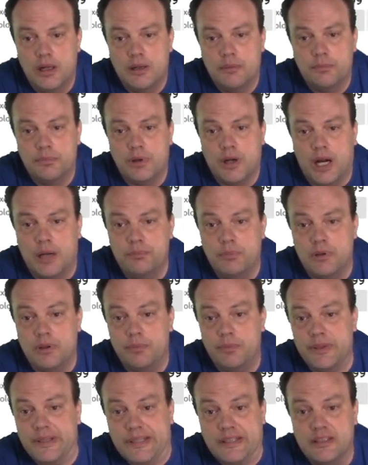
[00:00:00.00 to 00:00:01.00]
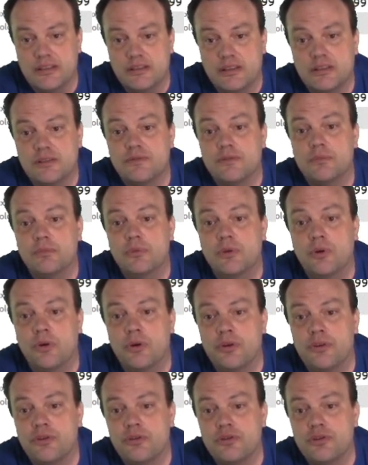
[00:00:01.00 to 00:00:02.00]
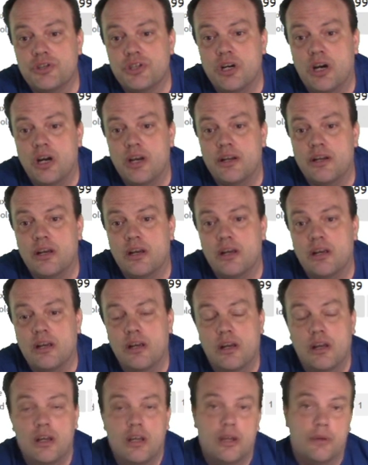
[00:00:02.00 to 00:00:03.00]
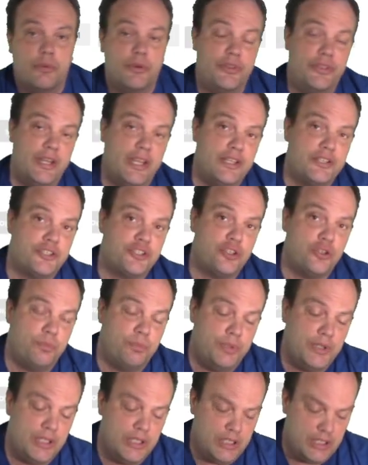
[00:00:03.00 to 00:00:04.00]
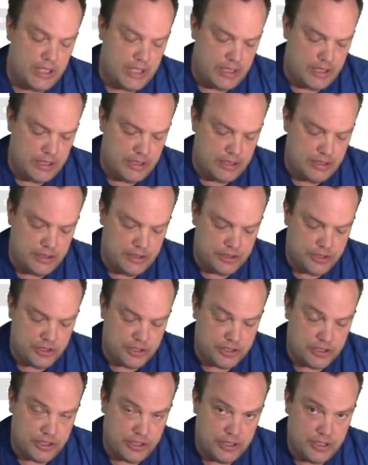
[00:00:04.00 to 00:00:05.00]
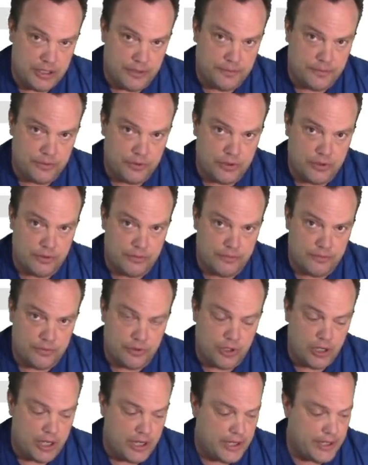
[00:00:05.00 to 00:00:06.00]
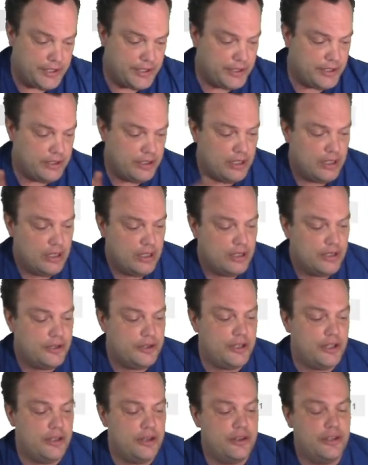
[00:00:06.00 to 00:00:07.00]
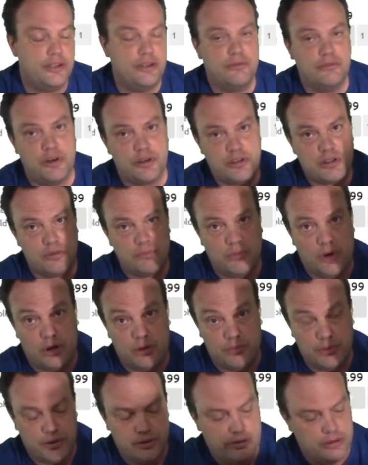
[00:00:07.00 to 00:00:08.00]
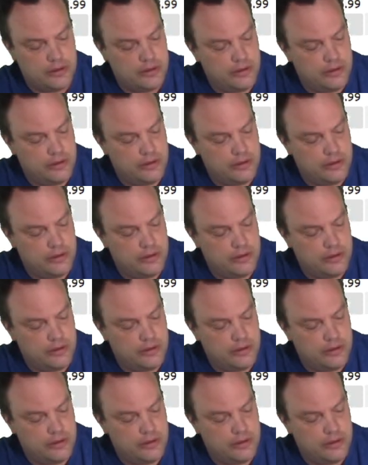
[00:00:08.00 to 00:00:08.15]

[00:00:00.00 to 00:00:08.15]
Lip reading: probably because it's from northern China. But that should be just a different variety than the Russian mulberry.